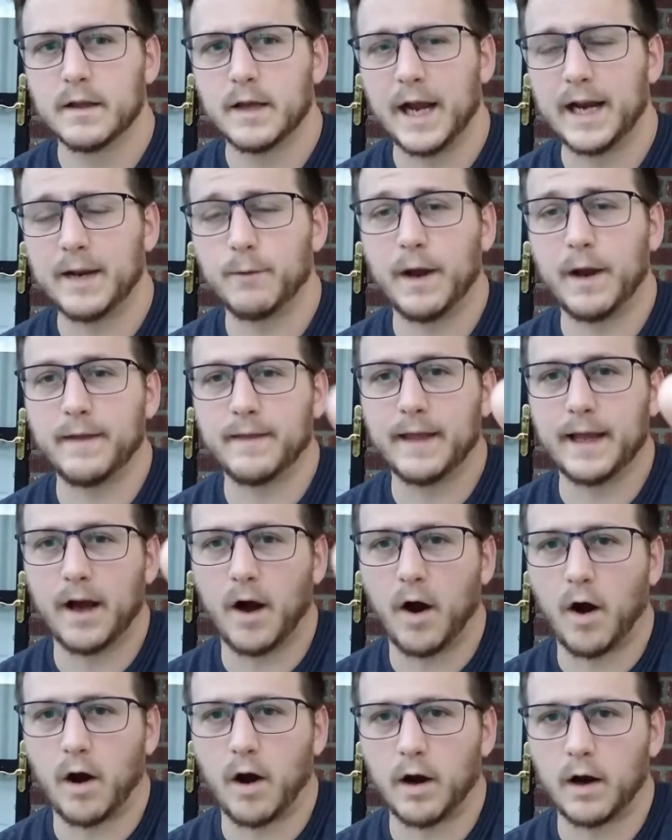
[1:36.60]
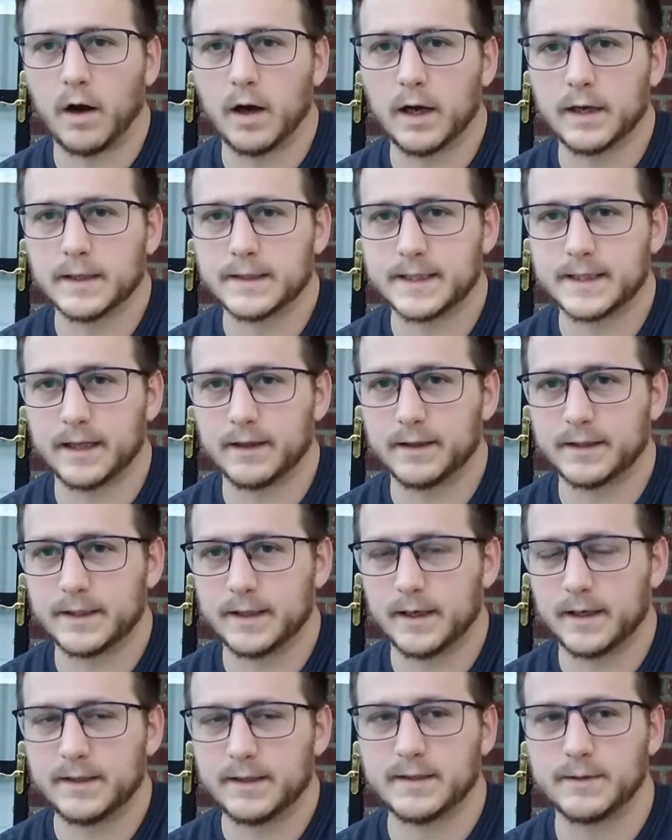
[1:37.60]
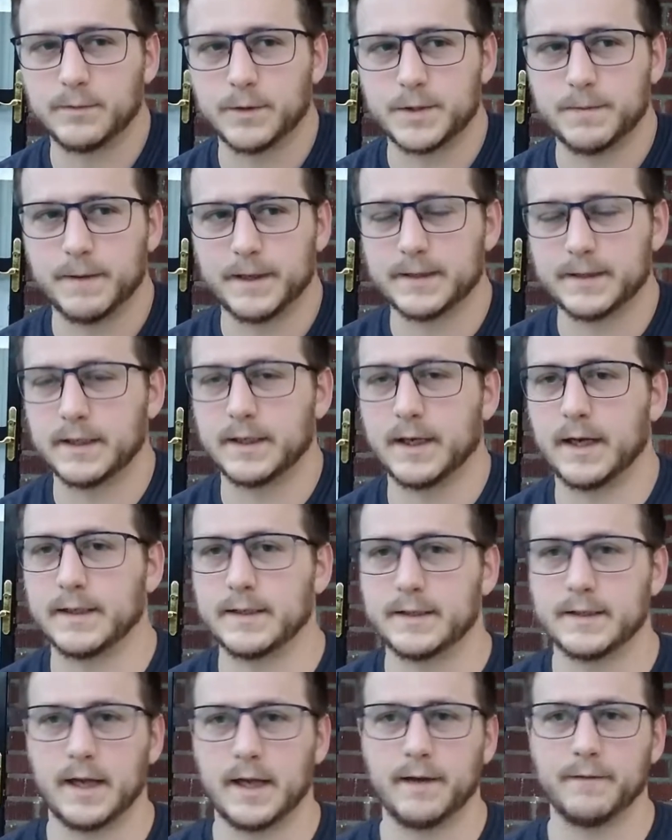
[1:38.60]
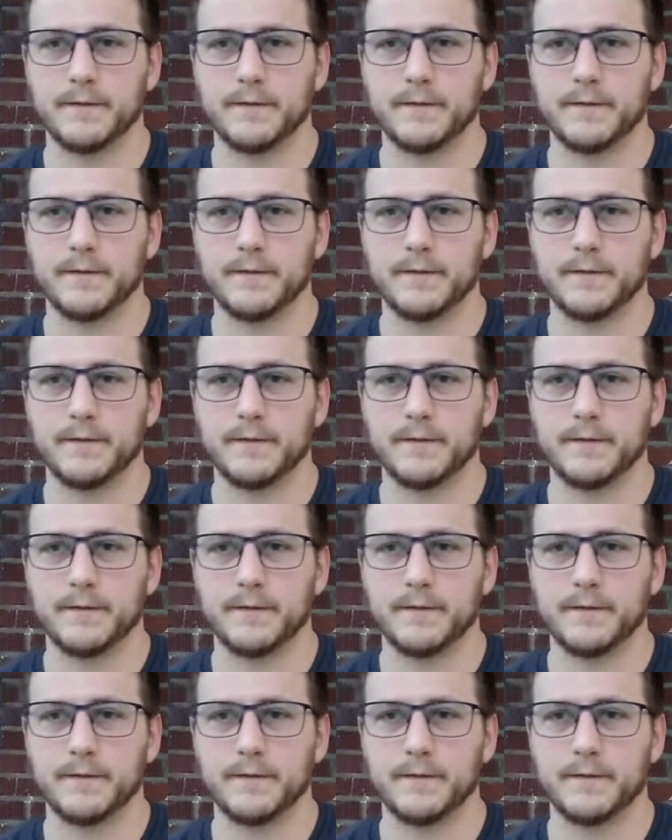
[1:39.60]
Anyway, they are skeletonized, which makes the nice